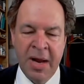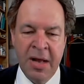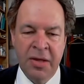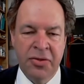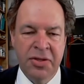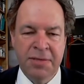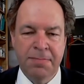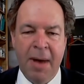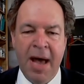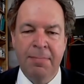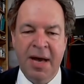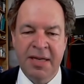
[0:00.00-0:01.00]
These
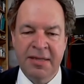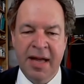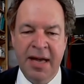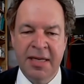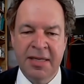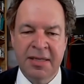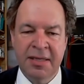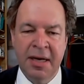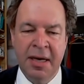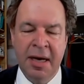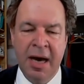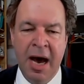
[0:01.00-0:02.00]
bypass diodes
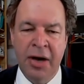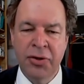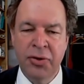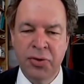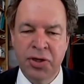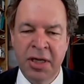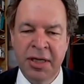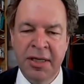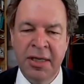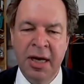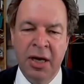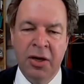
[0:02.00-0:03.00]
are usually
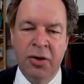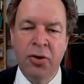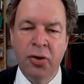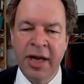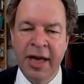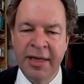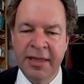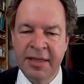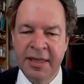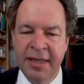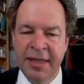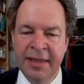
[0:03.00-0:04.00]
located
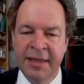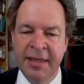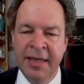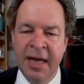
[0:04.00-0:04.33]
in